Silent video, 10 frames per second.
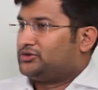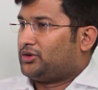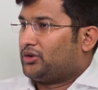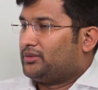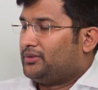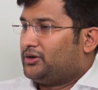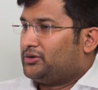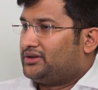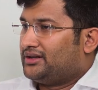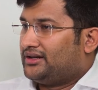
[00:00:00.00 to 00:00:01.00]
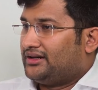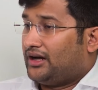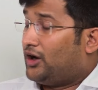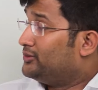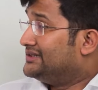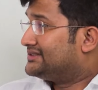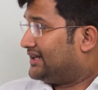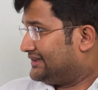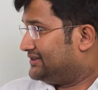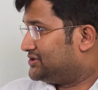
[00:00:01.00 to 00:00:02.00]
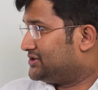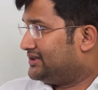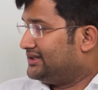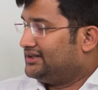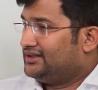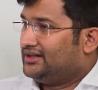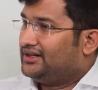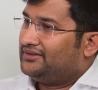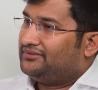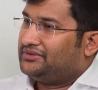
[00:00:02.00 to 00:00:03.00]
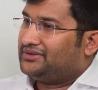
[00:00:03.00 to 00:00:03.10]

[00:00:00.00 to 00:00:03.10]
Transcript: To talk about how we started the journey, we